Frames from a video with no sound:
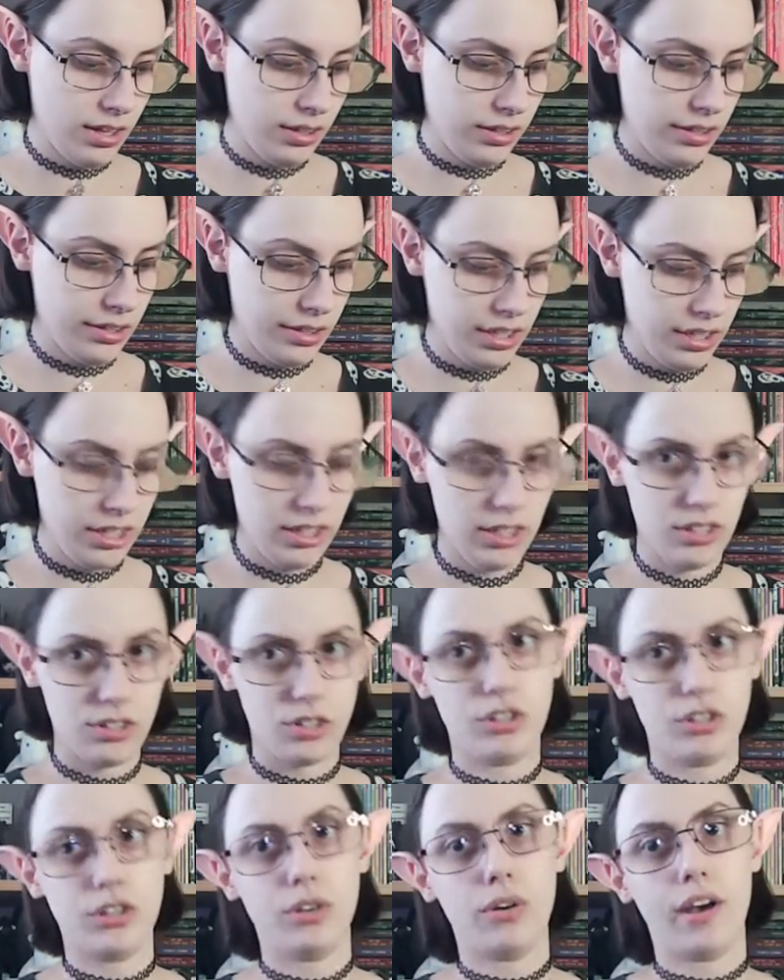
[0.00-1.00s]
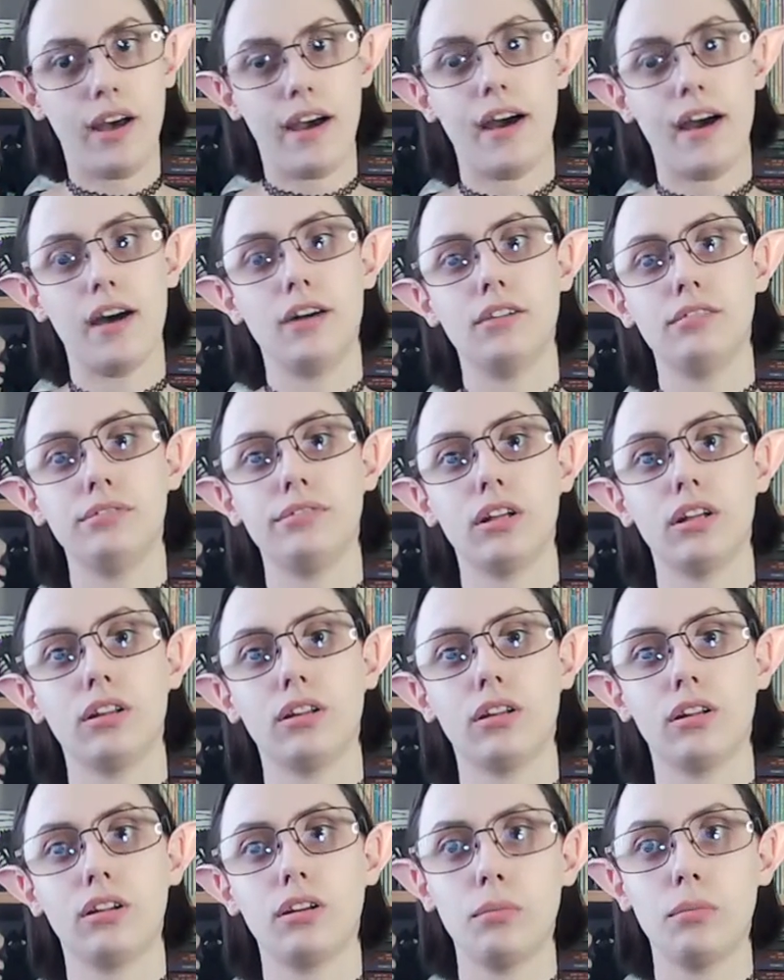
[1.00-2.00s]
you need to have a
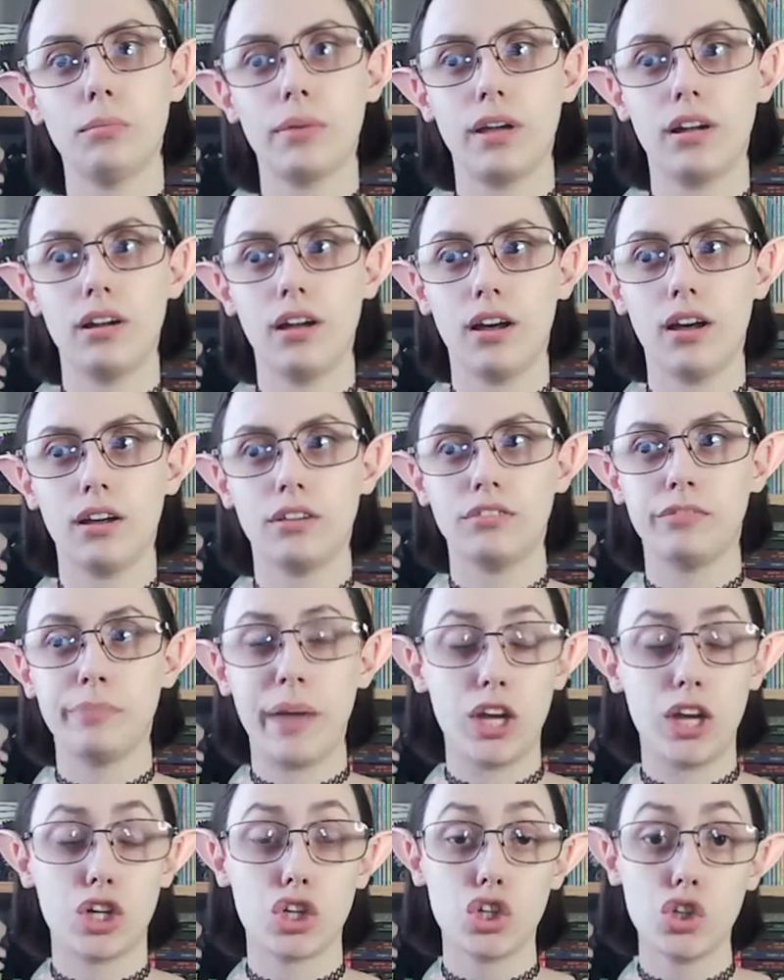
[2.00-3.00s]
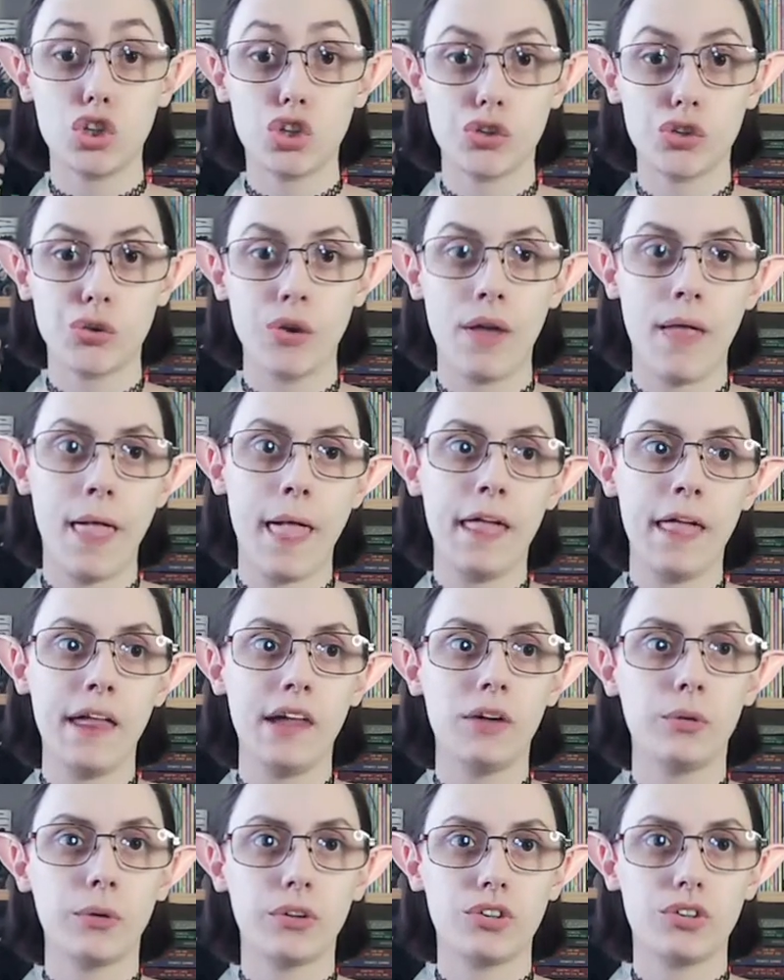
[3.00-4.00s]
little bit of patience
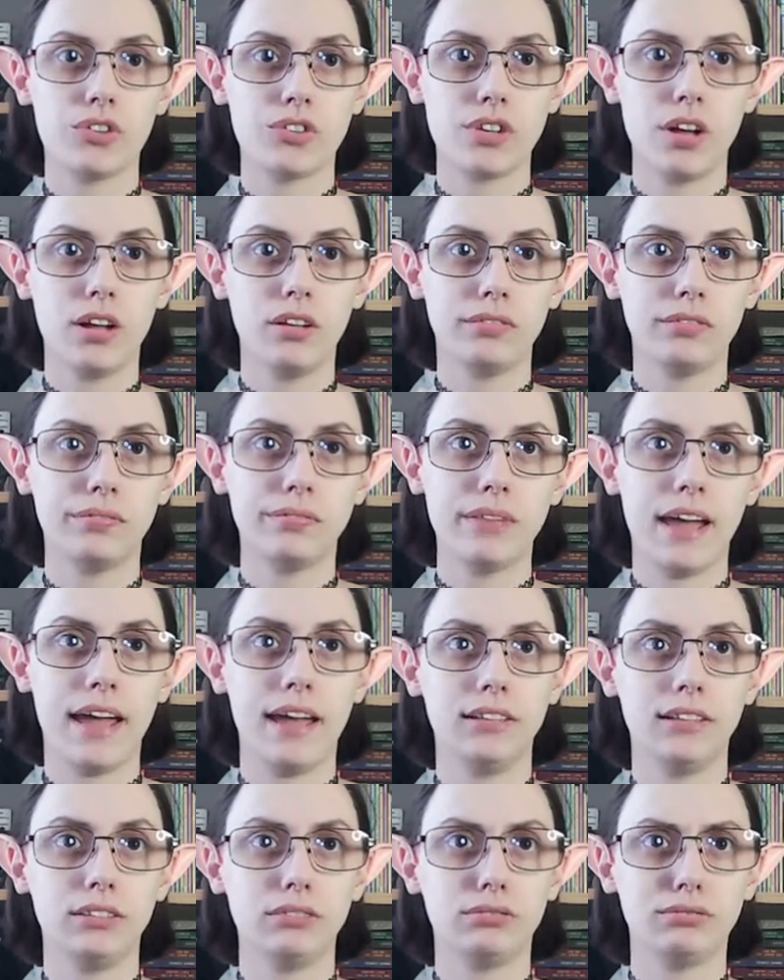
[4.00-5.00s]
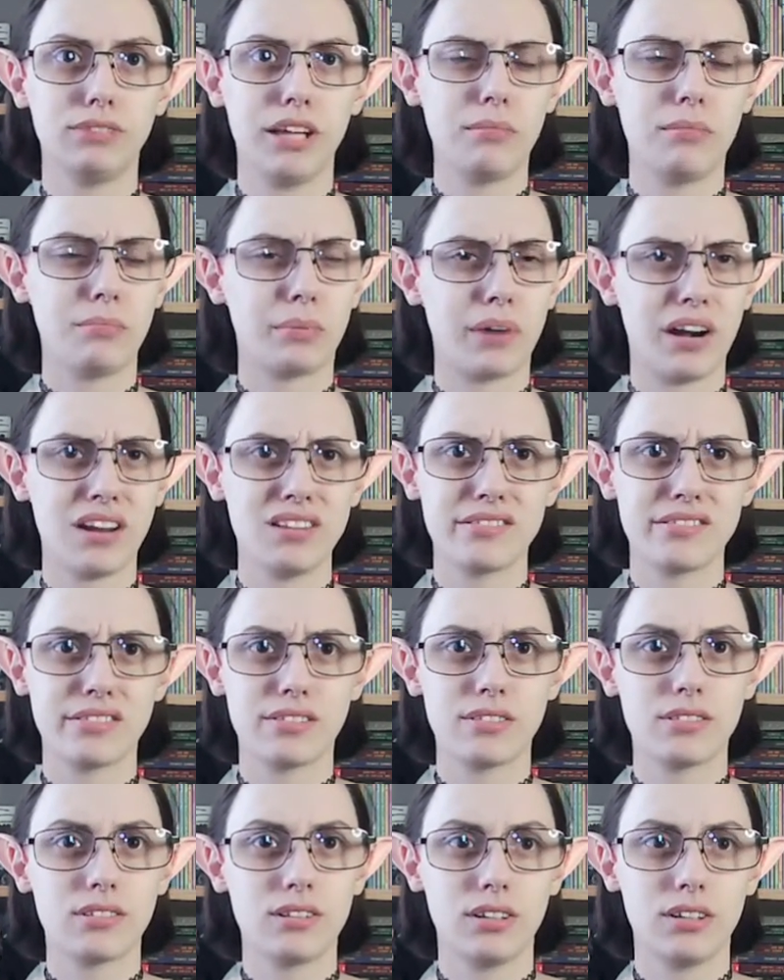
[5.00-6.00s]
with yourself and
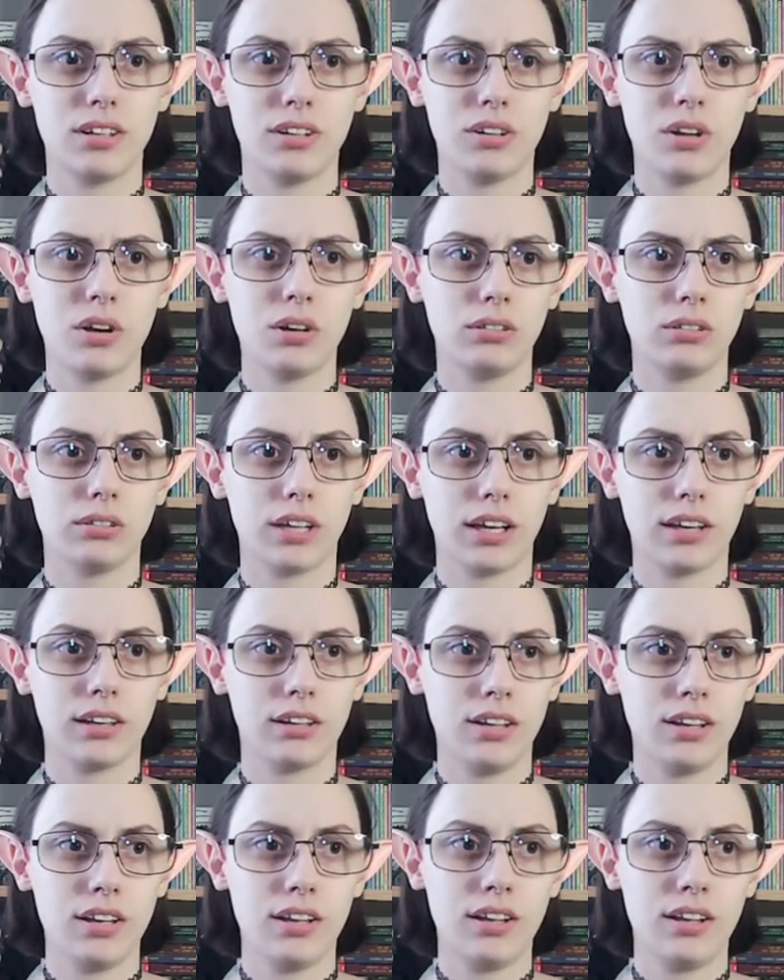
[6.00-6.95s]
embrace the unknown. Like,